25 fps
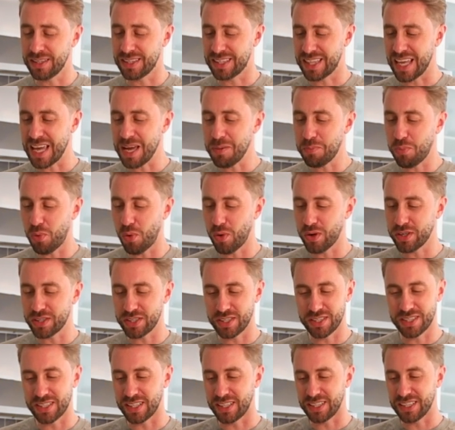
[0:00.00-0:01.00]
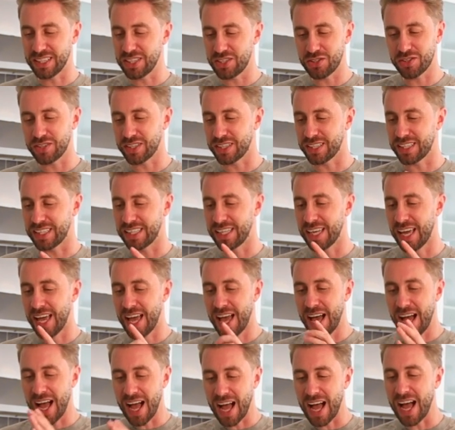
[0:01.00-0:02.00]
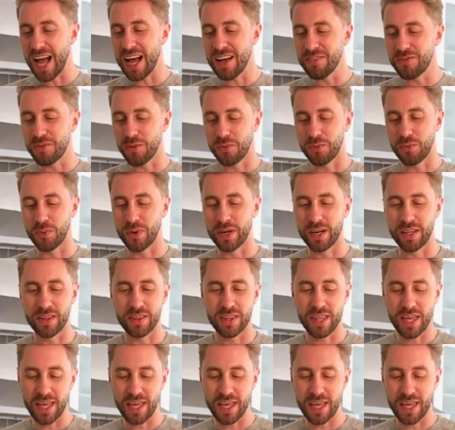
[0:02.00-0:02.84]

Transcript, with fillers: Their portions are literally half of one of